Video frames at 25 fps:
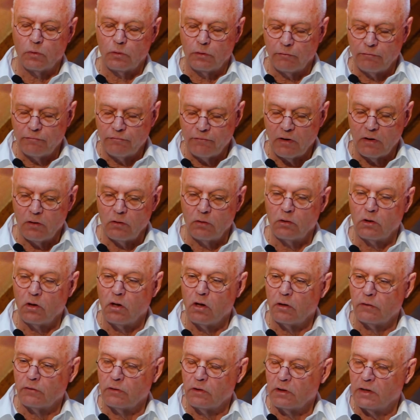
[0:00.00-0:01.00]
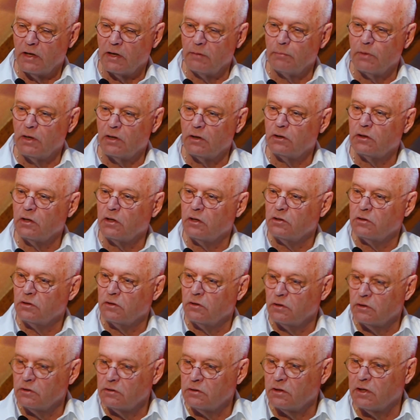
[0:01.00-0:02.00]
you follow along the led meditation,
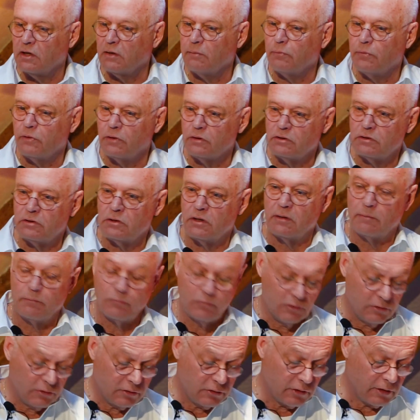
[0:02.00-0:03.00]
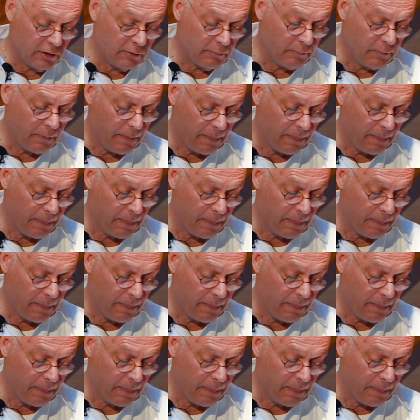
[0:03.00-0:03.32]
this step, this step, this step.